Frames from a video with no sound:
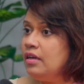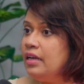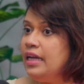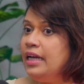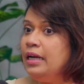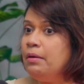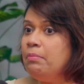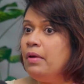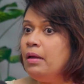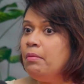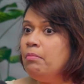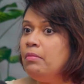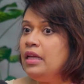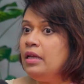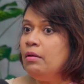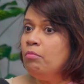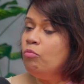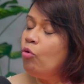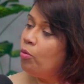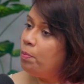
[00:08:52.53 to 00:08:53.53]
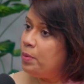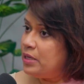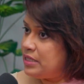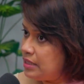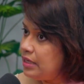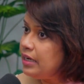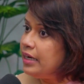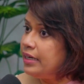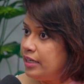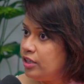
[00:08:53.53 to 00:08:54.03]
It may mean more
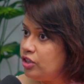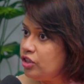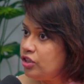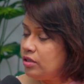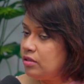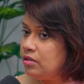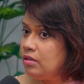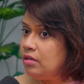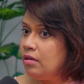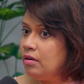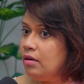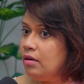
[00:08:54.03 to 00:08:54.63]
personal attention.